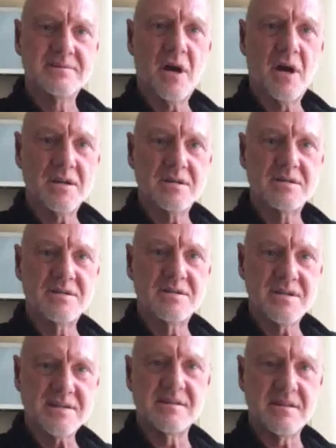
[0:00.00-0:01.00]
not
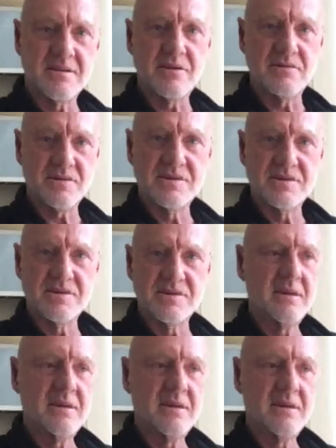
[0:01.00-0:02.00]
just the
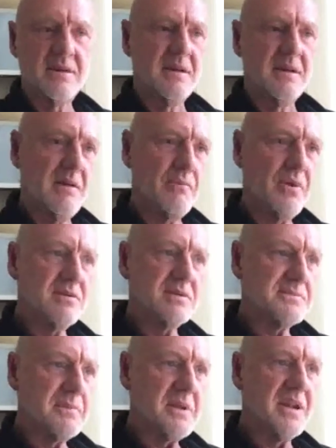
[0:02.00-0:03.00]
notes. And we
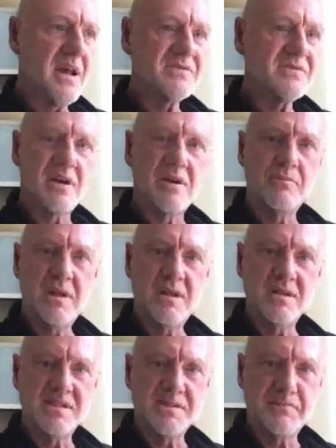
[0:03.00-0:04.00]
don't spend enough
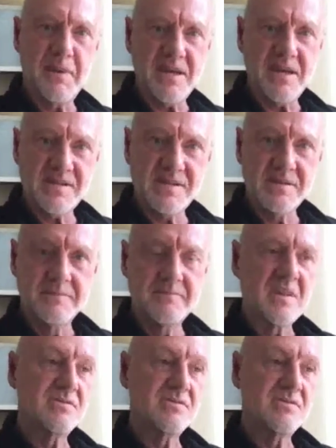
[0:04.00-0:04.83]
time in the space.